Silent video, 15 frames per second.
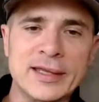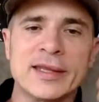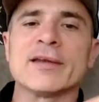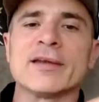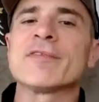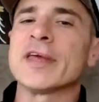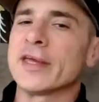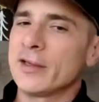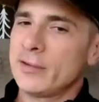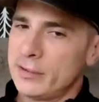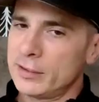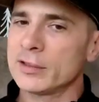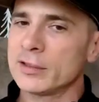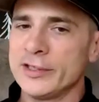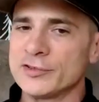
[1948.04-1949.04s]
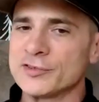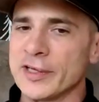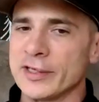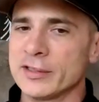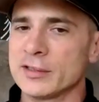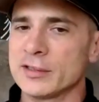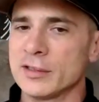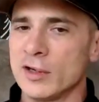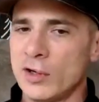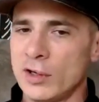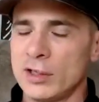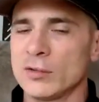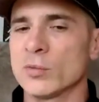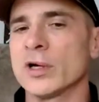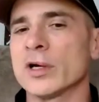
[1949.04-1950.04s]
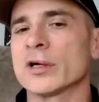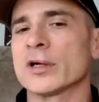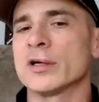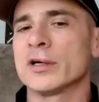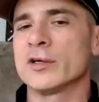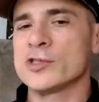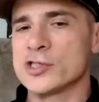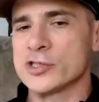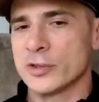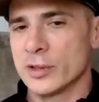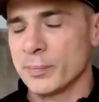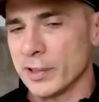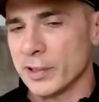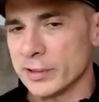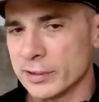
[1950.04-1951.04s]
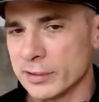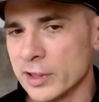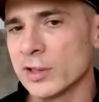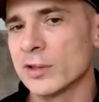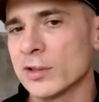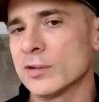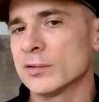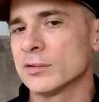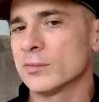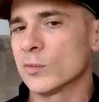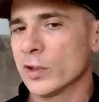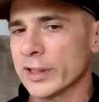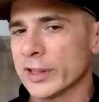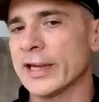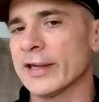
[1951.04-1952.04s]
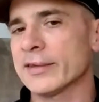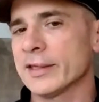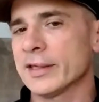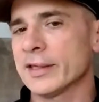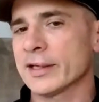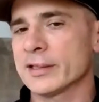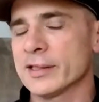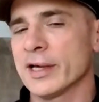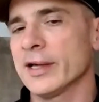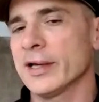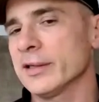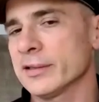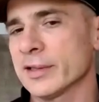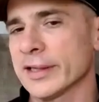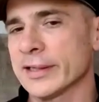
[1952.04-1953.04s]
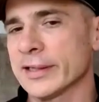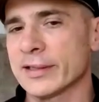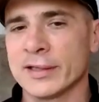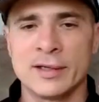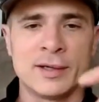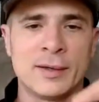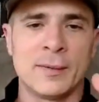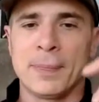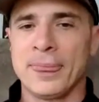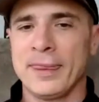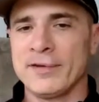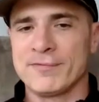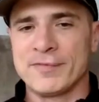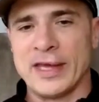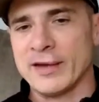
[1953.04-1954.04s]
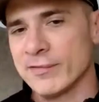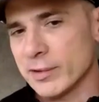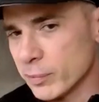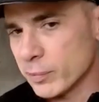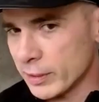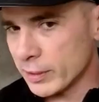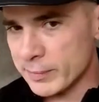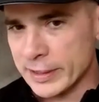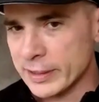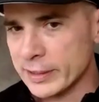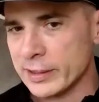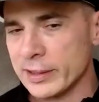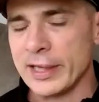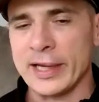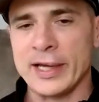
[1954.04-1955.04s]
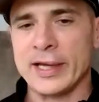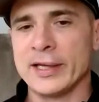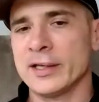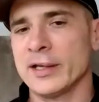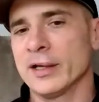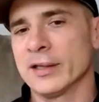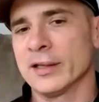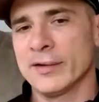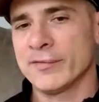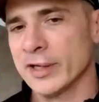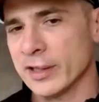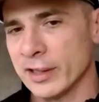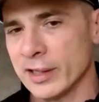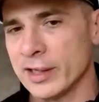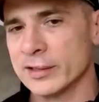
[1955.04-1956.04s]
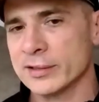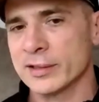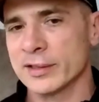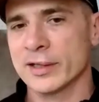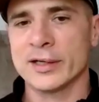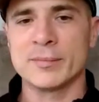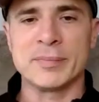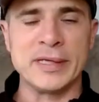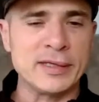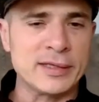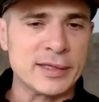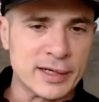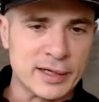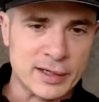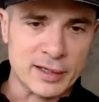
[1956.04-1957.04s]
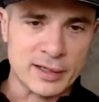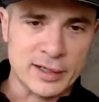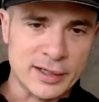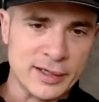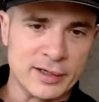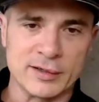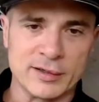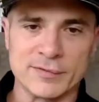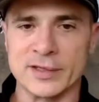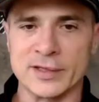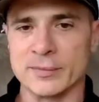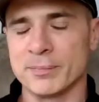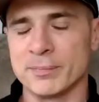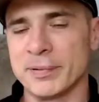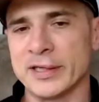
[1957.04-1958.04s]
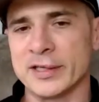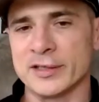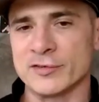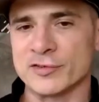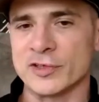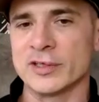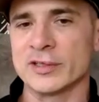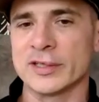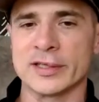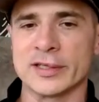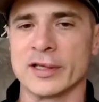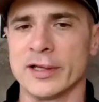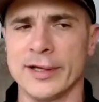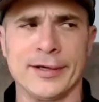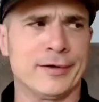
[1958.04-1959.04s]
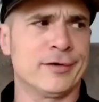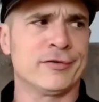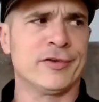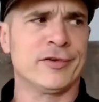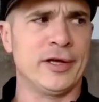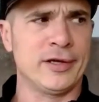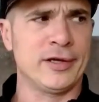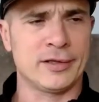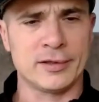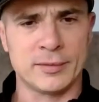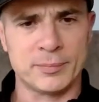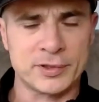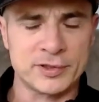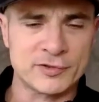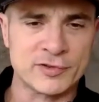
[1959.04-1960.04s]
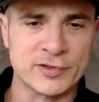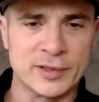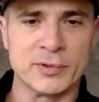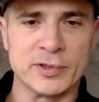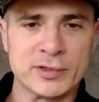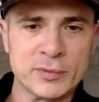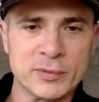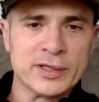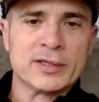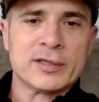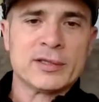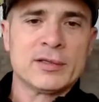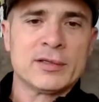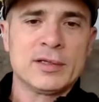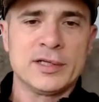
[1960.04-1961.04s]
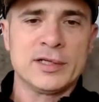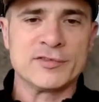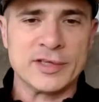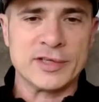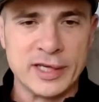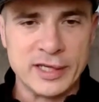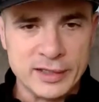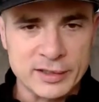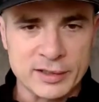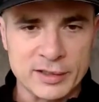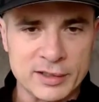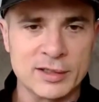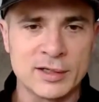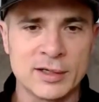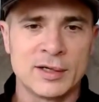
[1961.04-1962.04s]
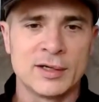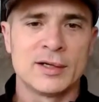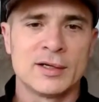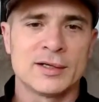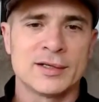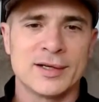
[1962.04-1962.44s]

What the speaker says: And then if they can, you said hard worker, show up on their own, work ethic, not like if they have an appointment at 11 o'clock, they're going to be there. And you don't have to be concerned that the client goes, hey, the person I booked with isn't here.